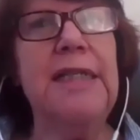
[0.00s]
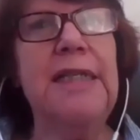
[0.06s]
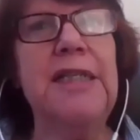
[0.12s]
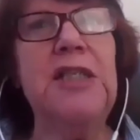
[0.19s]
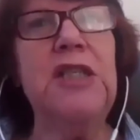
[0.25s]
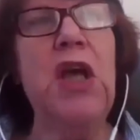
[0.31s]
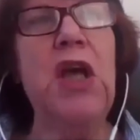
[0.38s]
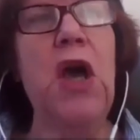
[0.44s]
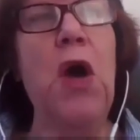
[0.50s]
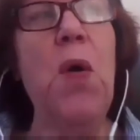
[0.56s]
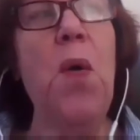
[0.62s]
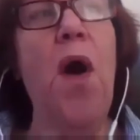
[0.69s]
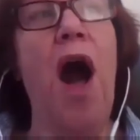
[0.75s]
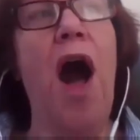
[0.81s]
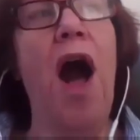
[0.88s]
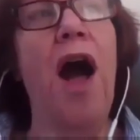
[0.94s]

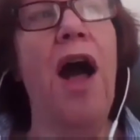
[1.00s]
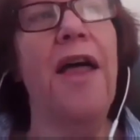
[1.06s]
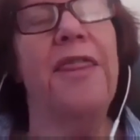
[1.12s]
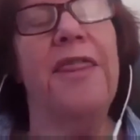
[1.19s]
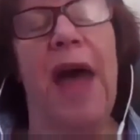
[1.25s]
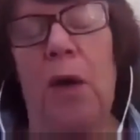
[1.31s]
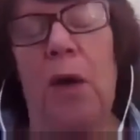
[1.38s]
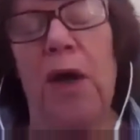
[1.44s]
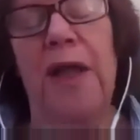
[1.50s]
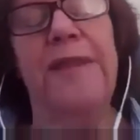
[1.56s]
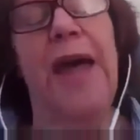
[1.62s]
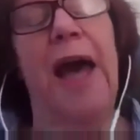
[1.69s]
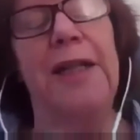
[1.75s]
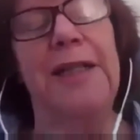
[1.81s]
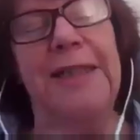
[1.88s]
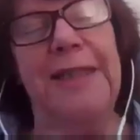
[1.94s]
So
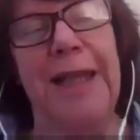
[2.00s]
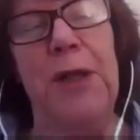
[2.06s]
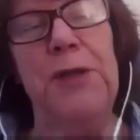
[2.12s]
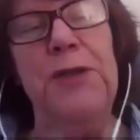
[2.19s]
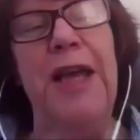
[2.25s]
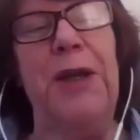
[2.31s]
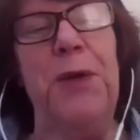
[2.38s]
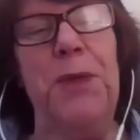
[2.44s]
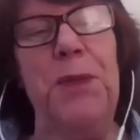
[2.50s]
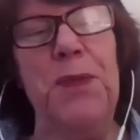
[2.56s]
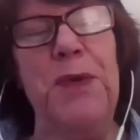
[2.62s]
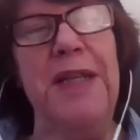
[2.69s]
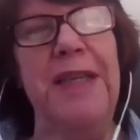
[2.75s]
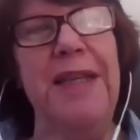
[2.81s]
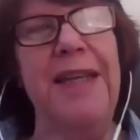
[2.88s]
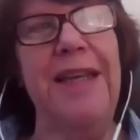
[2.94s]
that sounds like a
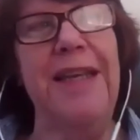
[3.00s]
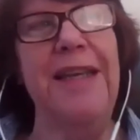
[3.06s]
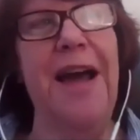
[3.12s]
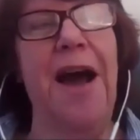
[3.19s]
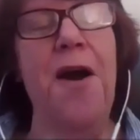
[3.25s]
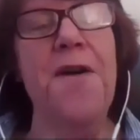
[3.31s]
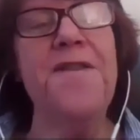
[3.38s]
really